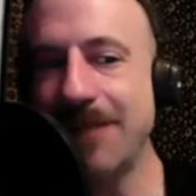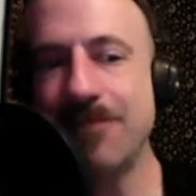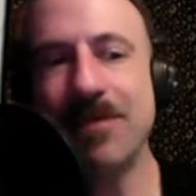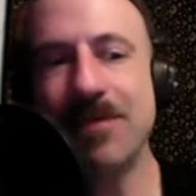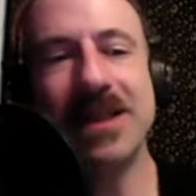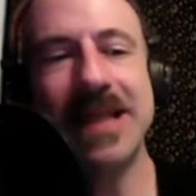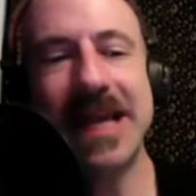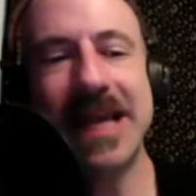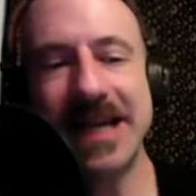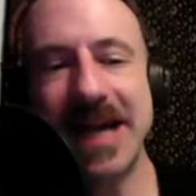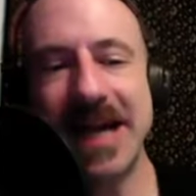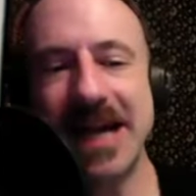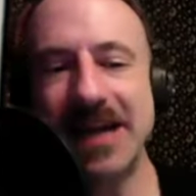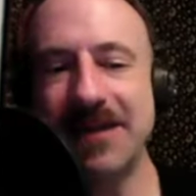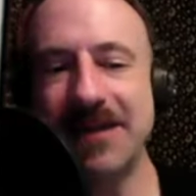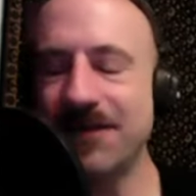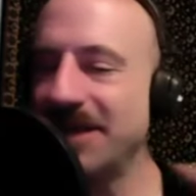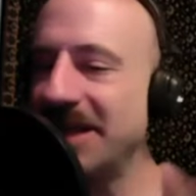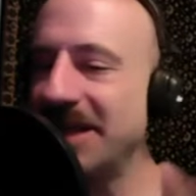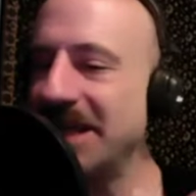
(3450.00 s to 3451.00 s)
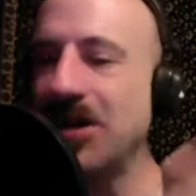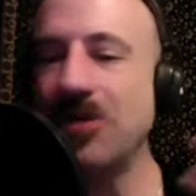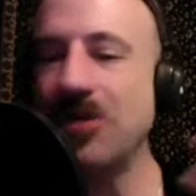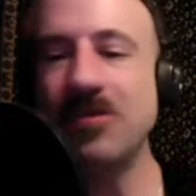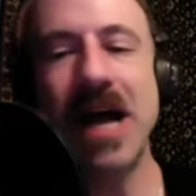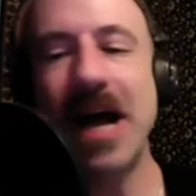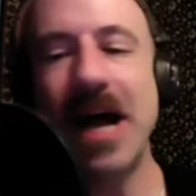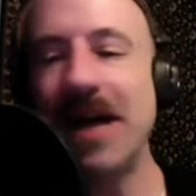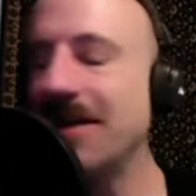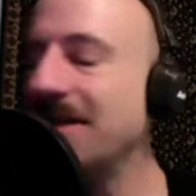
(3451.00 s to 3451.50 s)
but like kind of, you know,
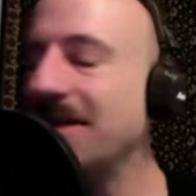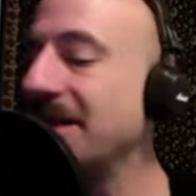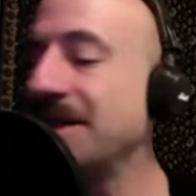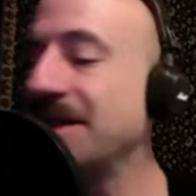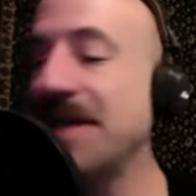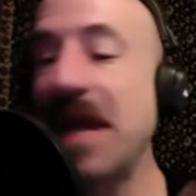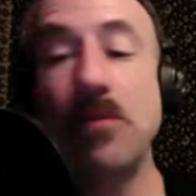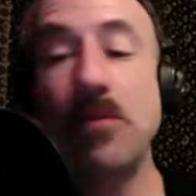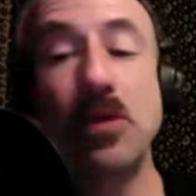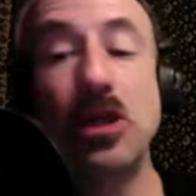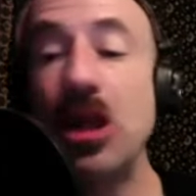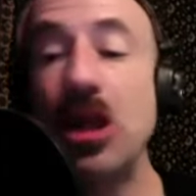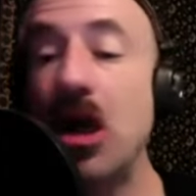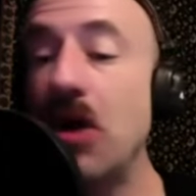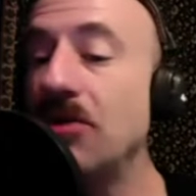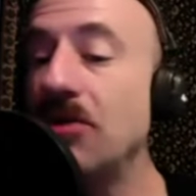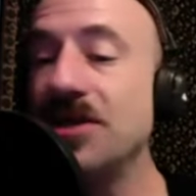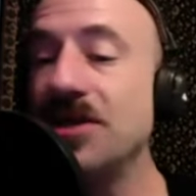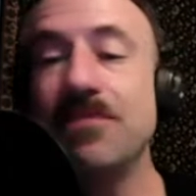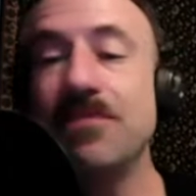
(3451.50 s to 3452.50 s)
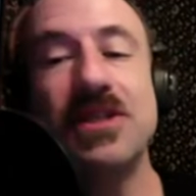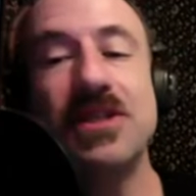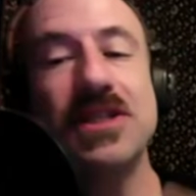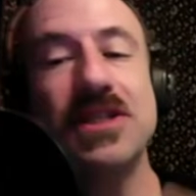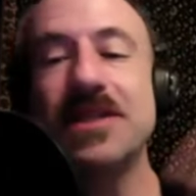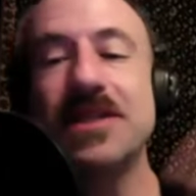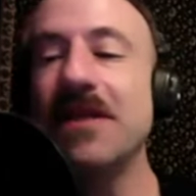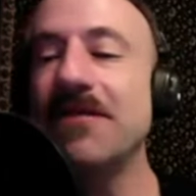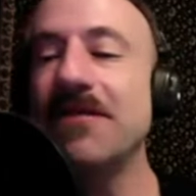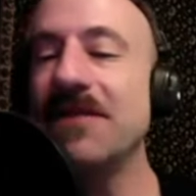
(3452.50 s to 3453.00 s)
not in the same clothes, but
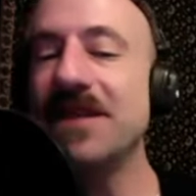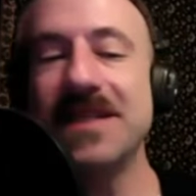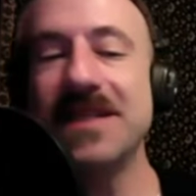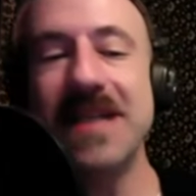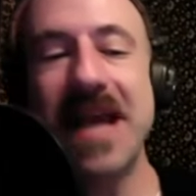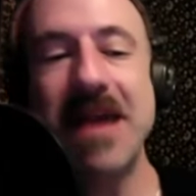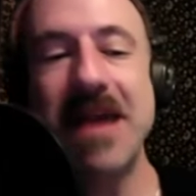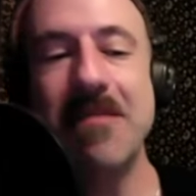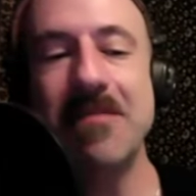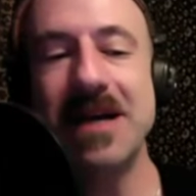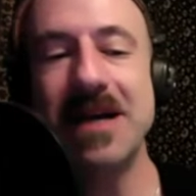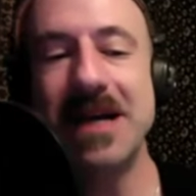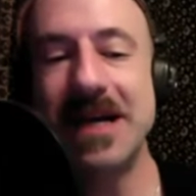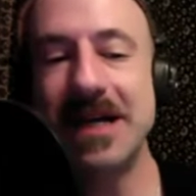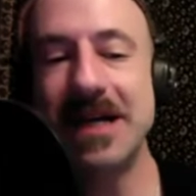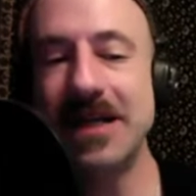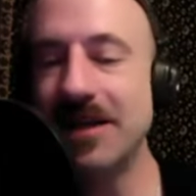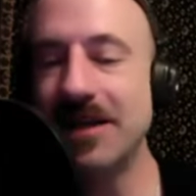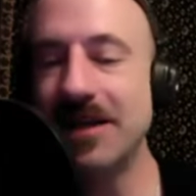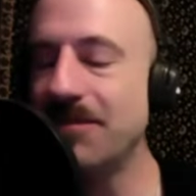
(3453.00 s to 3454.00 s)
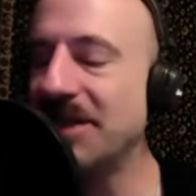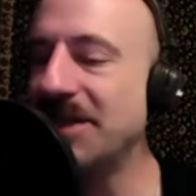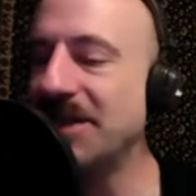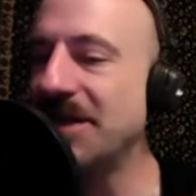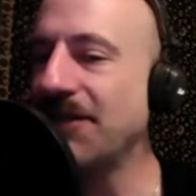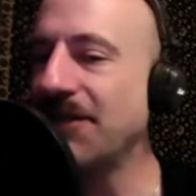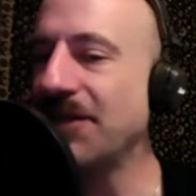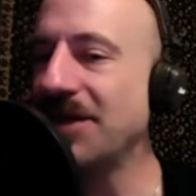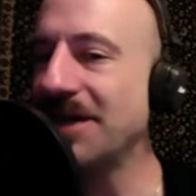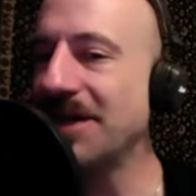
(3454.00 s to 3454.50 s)
just of the same but
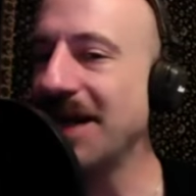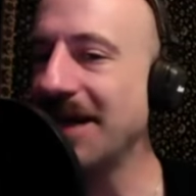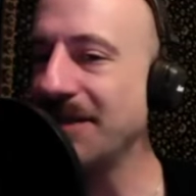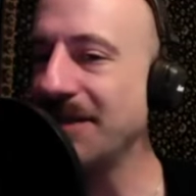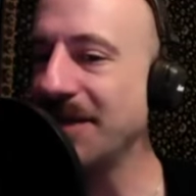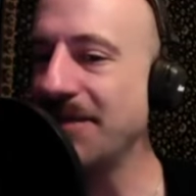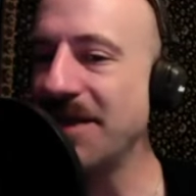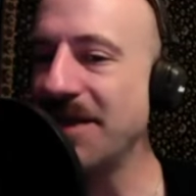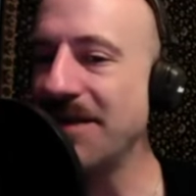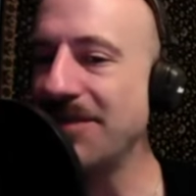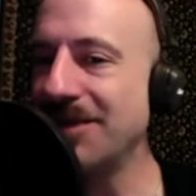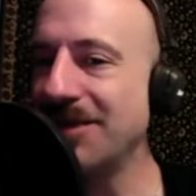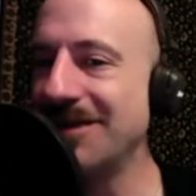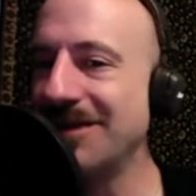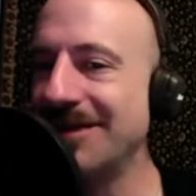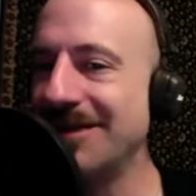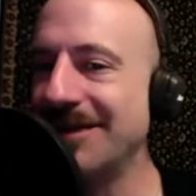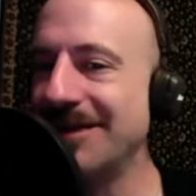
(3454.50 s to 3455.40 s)
different types of people.